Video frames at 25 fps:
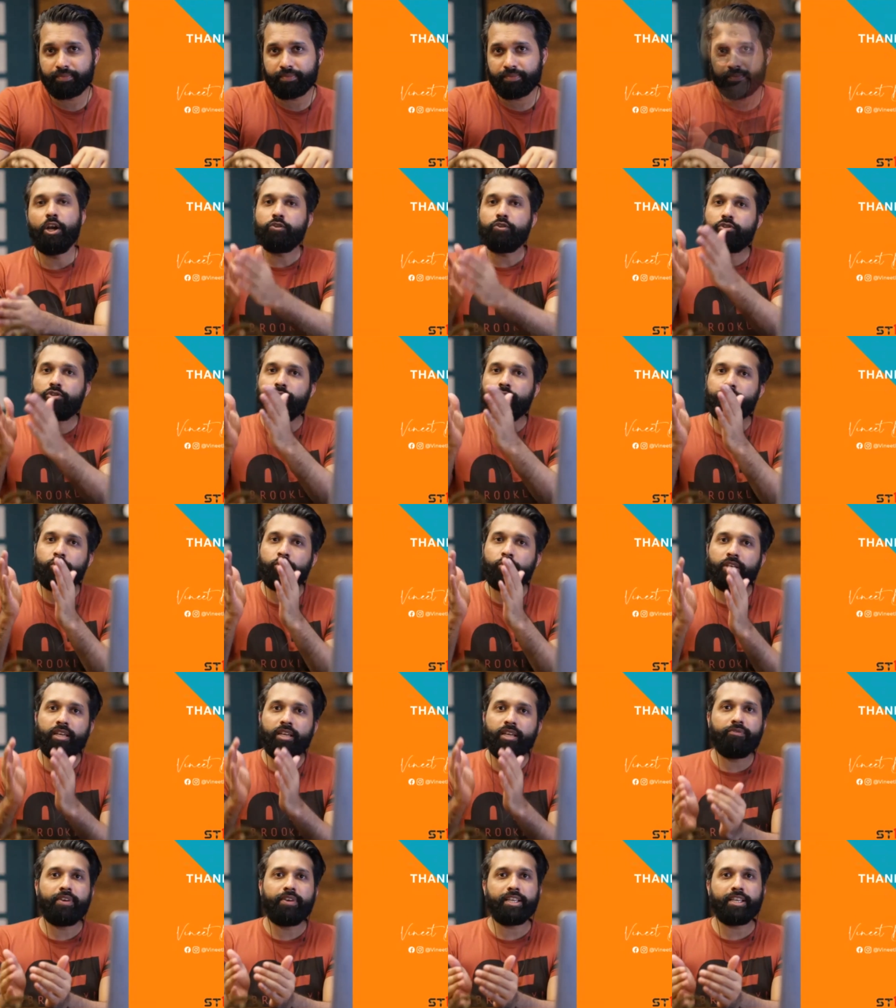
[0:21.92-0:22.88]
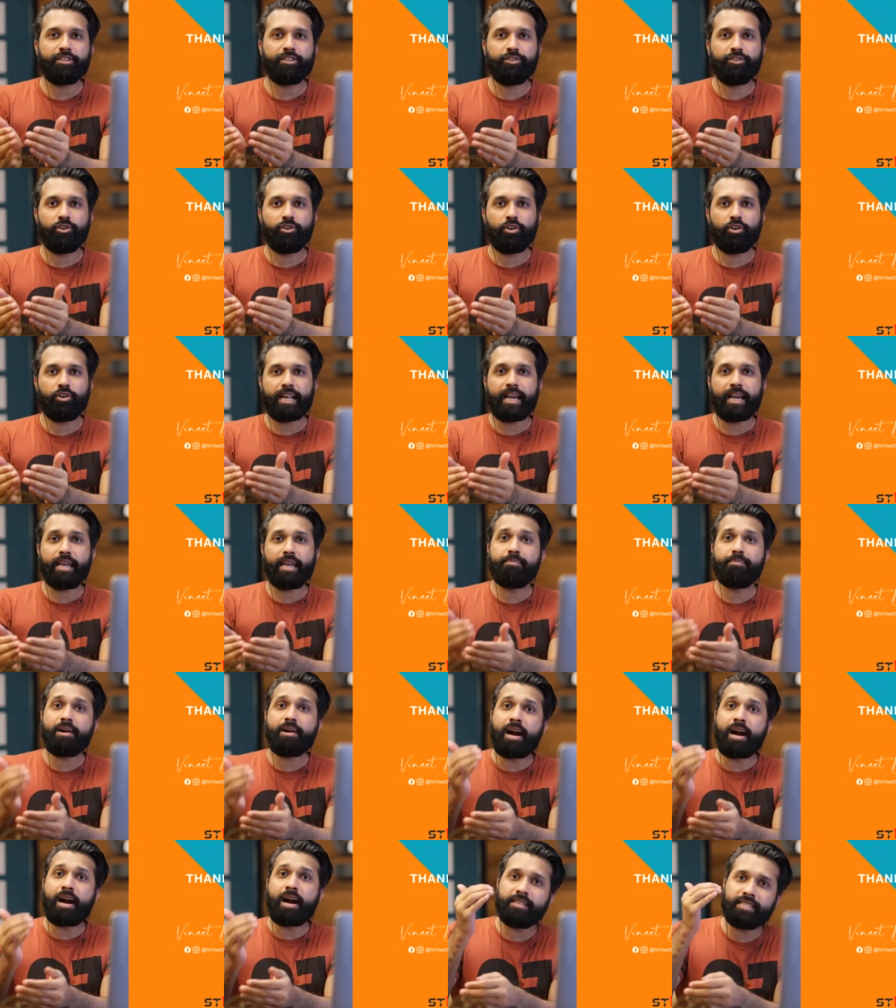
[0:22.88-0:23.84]
So if you invest your time
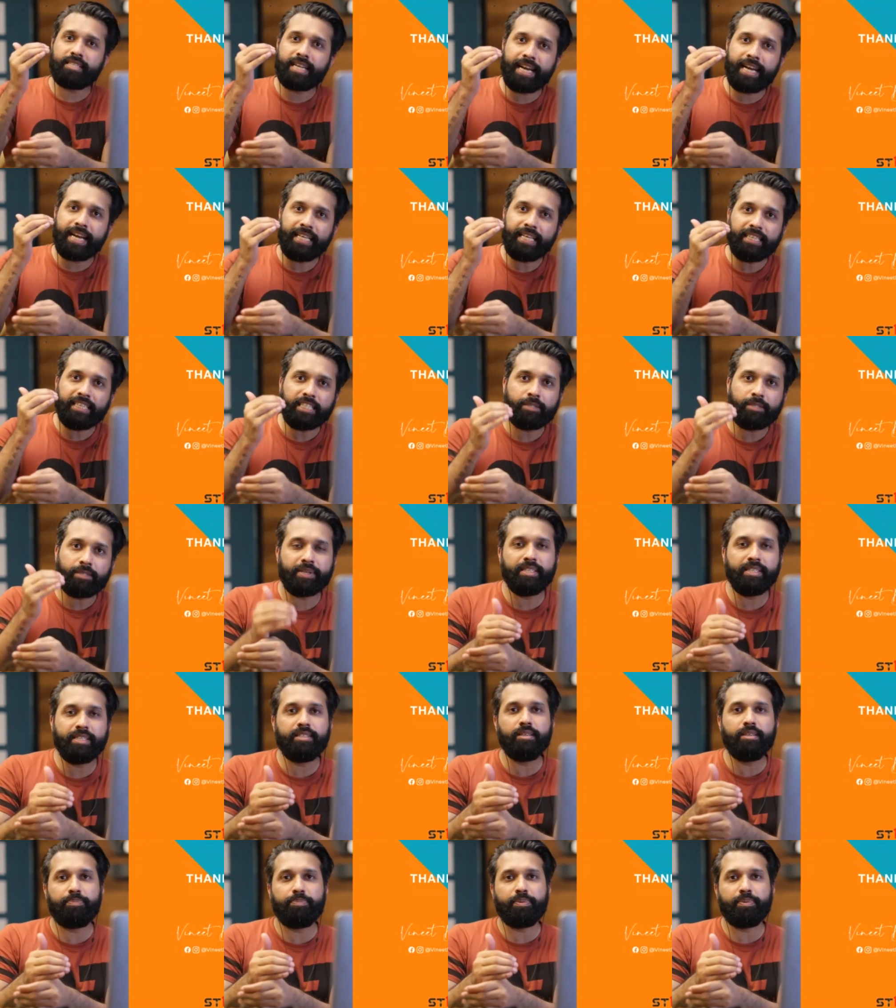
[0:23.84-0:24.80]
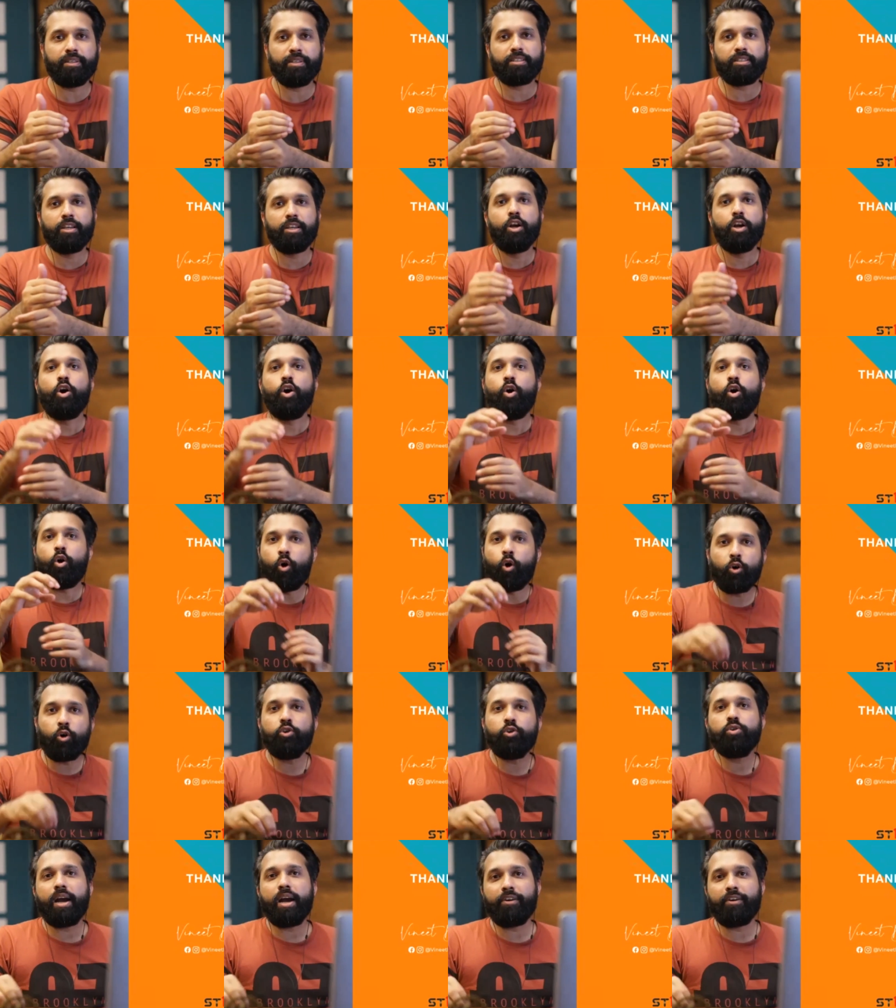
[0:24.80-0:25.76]
understanding these principles, all
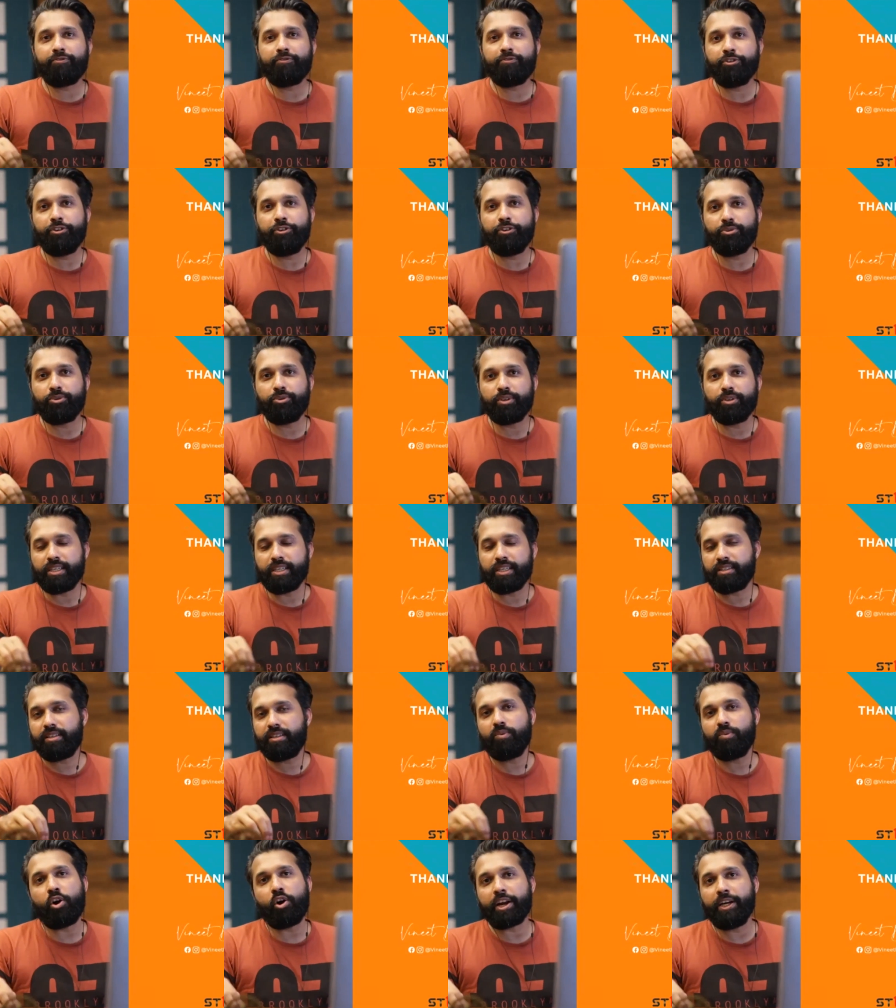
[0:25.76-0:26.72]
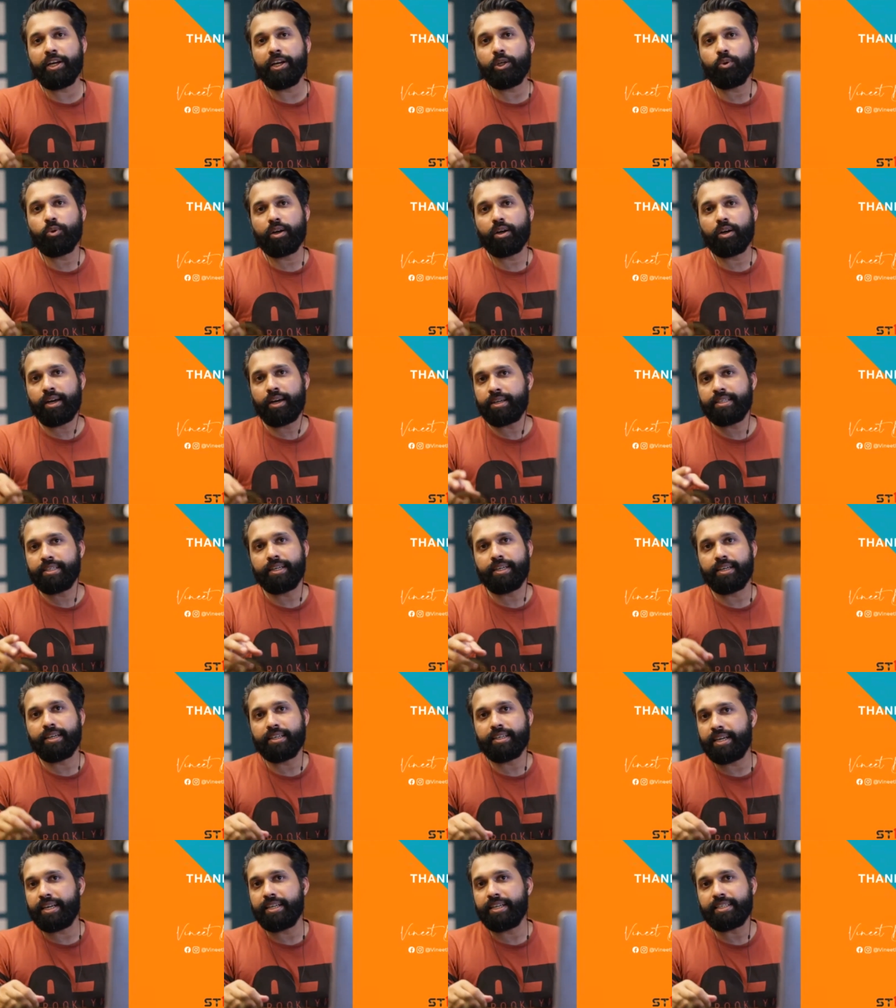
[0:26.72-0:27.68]
you have to do is then walk into a class and
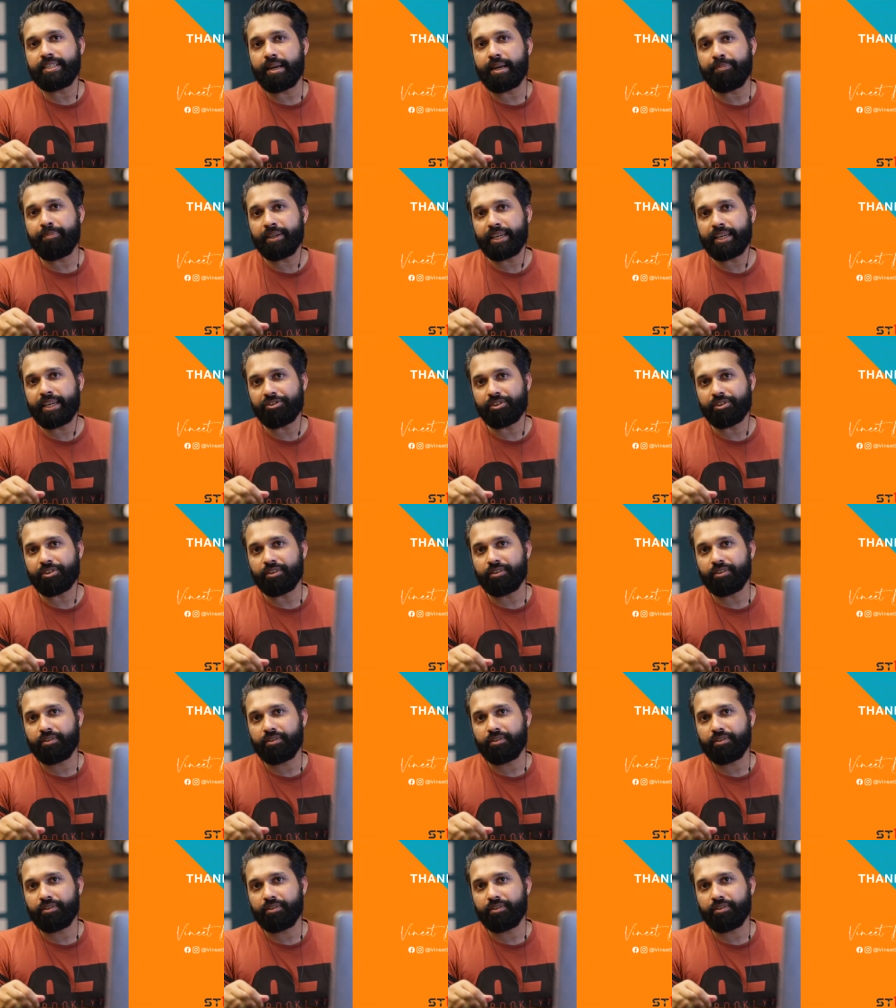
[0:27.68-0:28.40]
understand its application.